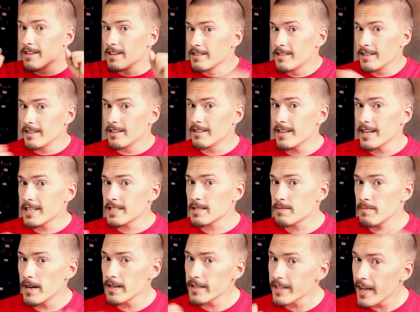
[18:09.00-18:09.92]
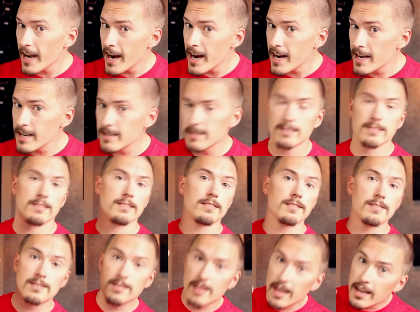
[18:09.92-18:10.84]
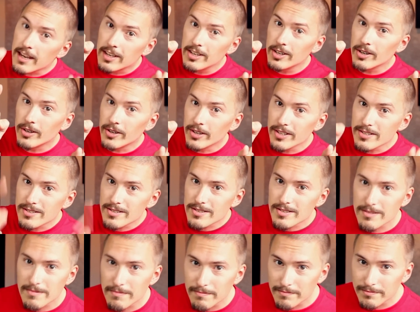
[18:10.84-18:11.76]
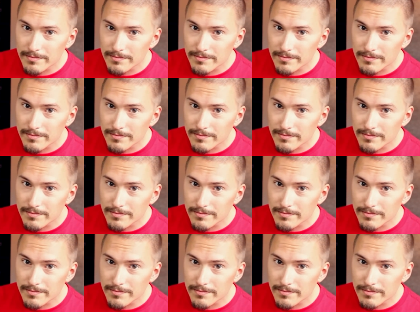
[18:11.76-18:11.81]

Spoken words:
until next Monday, stay curious.